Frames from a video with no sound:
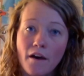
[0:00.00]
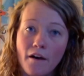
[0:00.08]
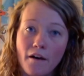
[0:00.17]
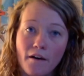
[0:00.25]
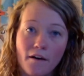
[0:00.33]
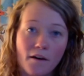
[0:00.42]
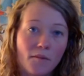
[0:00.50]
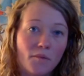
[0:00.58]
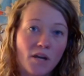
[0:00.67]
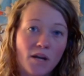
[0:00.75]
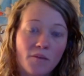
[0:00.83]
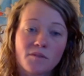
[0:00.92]

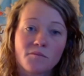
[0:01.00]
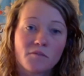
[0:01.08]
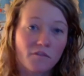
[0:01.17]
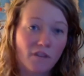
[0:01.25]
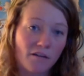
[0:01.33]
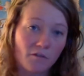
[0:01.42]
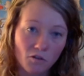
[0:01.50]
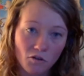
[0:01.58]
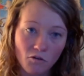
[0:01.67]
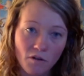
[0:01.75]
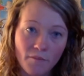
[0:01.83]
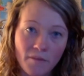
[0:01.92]
perhaps some survival
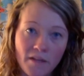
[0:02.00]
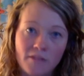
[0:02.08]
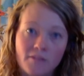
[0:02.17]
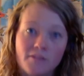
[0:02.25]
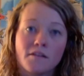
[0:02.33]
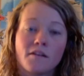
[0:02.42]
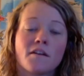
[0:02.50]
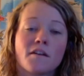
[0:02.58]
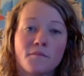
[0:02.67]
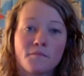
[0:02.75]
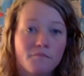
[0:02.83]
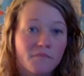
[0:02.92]
equipment,
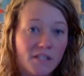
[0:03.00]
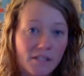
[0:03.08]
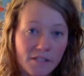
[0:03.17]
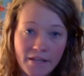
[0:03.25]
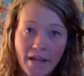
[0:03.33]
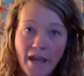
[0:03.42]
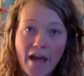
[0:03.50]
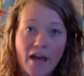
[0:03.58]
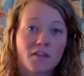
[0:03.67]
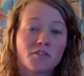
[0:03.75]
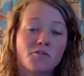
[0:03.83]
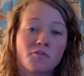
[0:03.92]

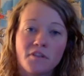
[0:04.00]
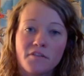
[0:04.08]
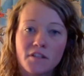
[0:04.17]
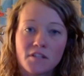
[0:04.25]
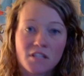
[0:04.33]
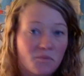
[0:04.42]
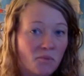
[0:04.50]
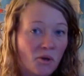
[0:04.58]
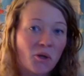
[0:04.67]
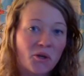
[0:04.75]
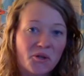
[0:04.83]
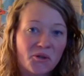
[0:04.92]
snacks, or even
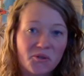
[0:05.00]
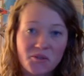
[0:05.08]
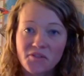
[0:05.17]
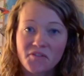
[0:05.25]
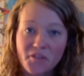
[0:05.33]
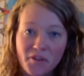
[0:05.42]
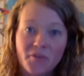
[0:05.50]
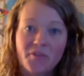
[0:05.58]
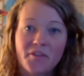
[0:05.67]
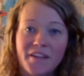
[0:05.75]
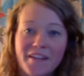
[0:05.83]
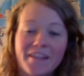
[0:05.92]
small articles of
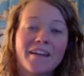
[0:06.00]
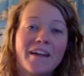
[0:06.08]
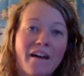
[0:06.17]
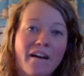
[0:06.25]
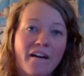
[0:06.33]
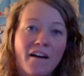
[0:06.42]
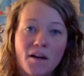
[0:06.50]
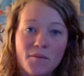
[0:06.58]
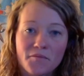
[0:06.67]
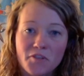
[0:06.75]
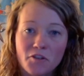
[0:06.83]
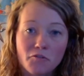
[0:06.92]
clothing.
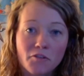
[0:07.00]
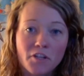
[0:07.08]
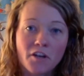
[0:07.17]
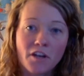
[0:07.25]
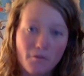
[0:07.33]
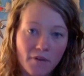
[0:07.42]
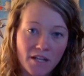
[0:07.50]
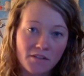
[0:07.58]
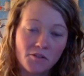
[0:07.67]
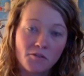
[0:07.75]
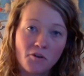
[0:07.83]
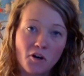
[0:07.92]
They're a really great way
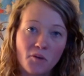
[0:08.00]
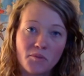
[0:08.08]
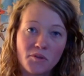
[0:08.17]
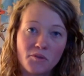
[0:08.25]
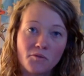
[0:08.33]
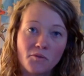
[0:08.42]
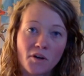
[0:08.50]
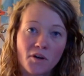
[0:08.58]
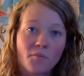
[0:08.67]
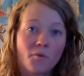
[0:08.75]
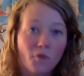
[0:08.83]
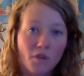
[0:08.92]
to help you
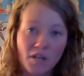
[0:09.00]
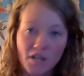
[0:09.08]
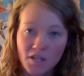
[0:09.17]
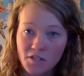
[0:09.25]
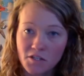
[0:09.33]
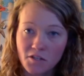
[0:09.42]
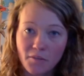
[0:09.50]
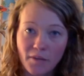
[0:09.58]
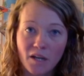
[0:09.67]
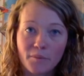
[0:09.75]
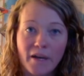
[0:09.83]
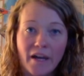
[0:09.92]
organize your
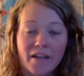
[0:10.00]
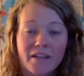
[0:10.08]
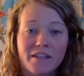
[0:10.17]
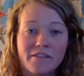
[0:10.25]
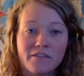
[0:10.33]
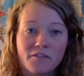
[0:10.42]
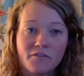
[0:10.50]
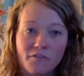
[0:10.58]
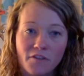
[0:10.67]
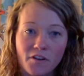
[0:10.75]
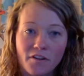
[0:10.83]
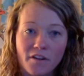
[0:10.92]
backpack even
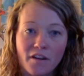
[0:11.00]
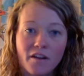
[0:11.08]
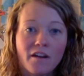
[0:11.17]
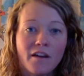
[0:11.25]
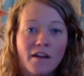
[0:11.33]
further.